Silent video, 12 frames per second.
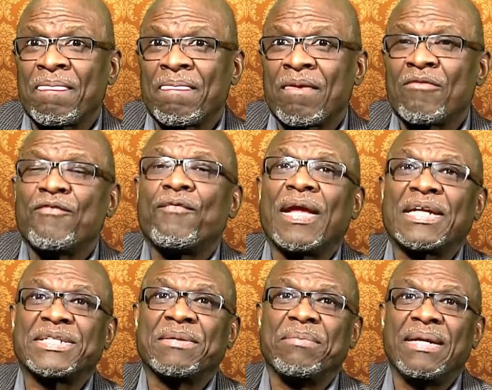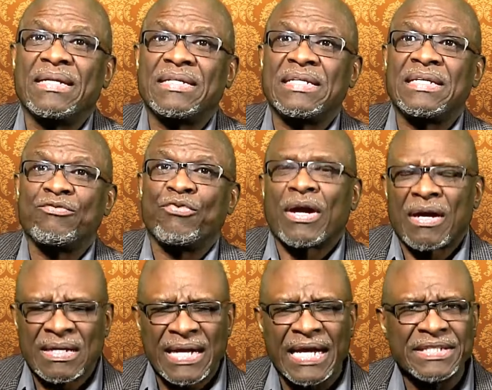flexibility,
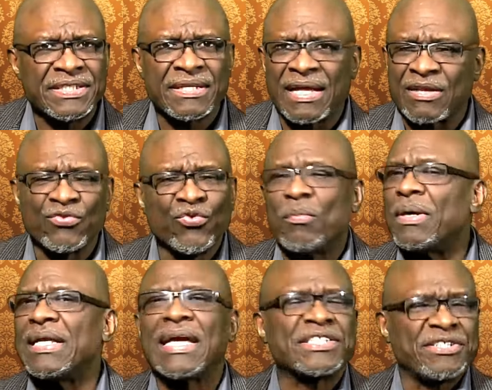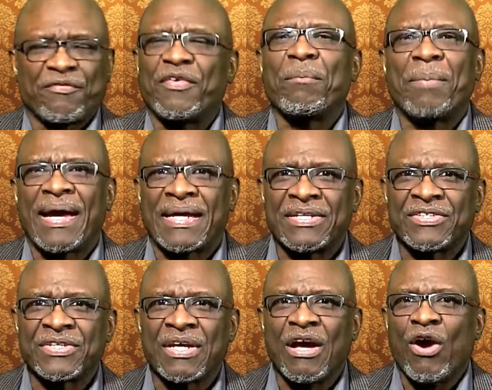recognizing that nobody gets a full
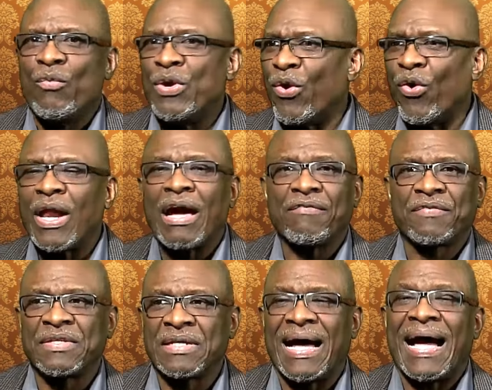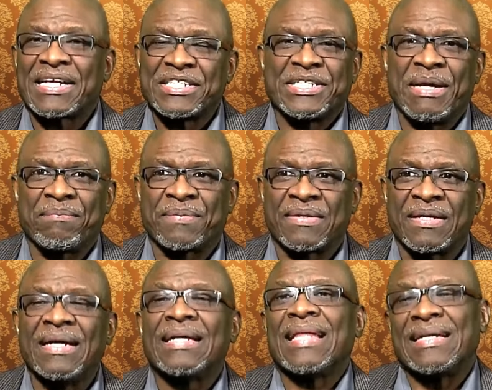package, we all have to accept
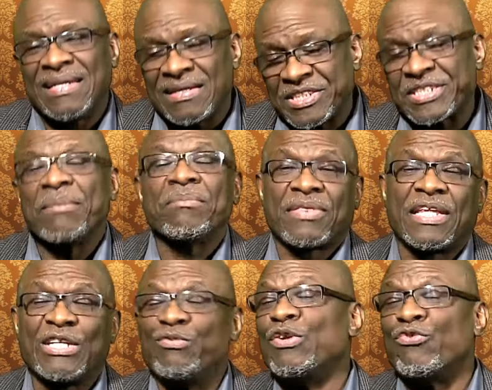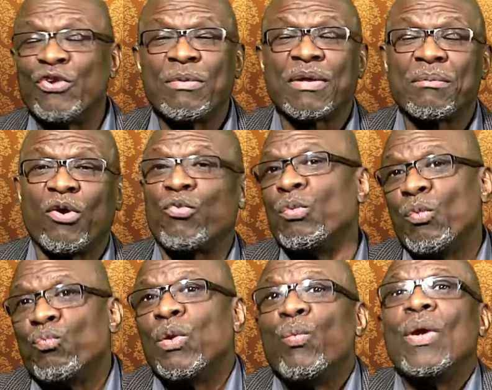that there are some things we dreamed about
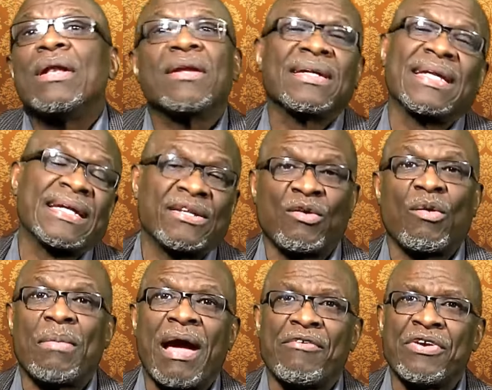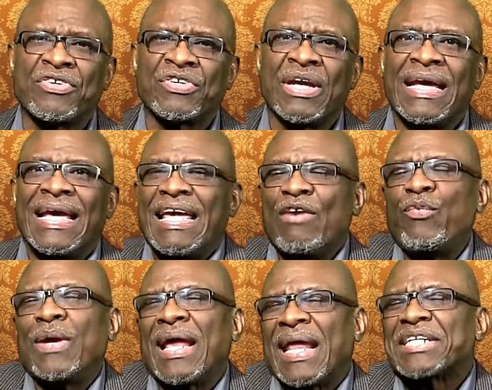we will not get in our marriage. If we
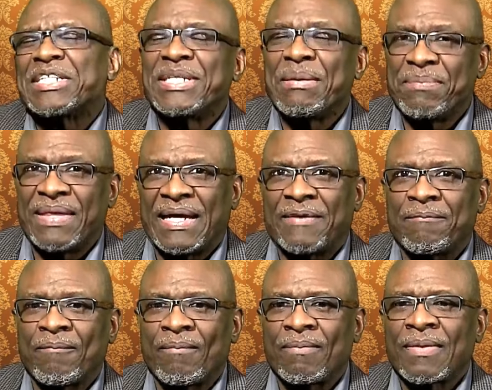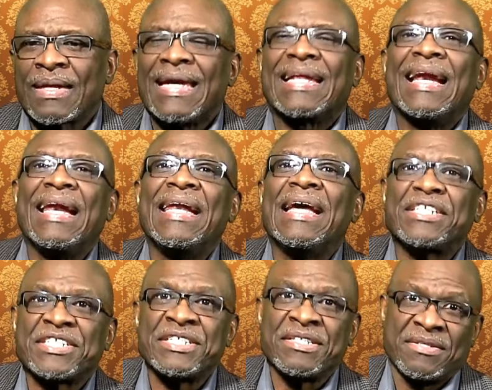can accept that, it
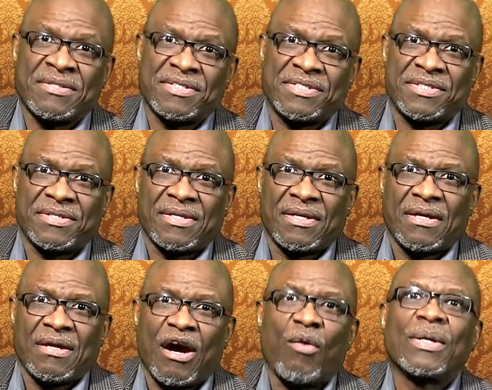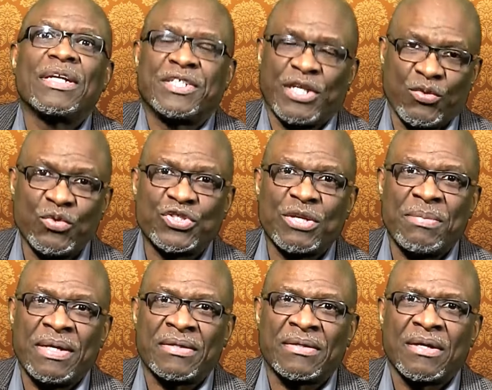lessens our
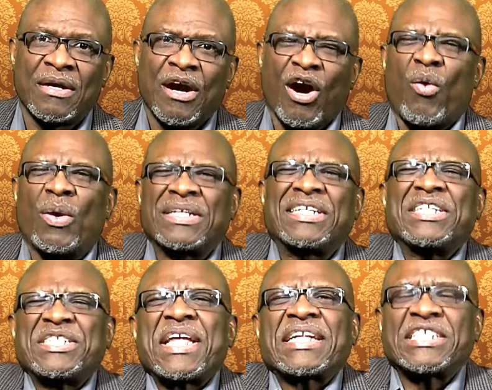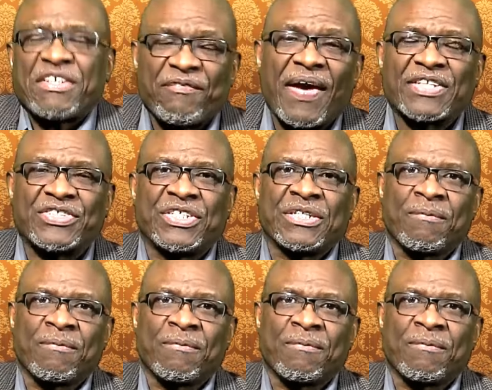disillusionment, our dissatisfaction,